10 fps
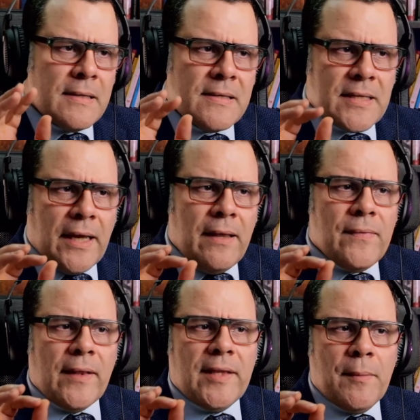
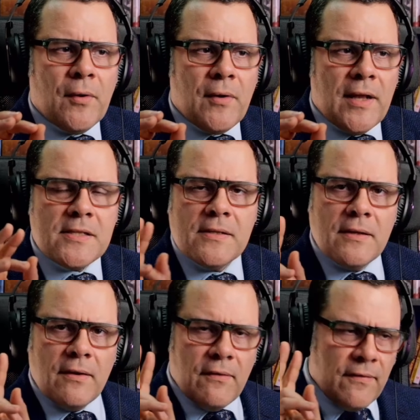Saying that
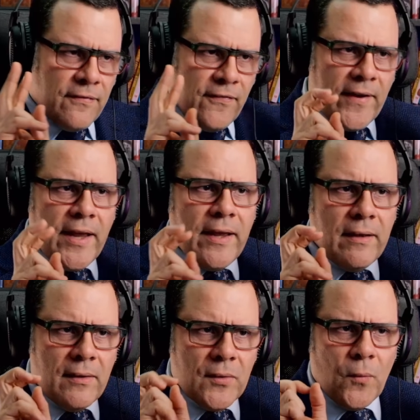Democrats
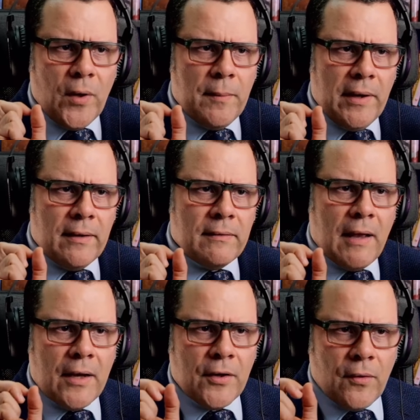failed
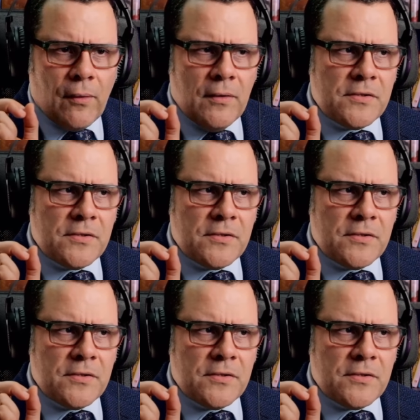women and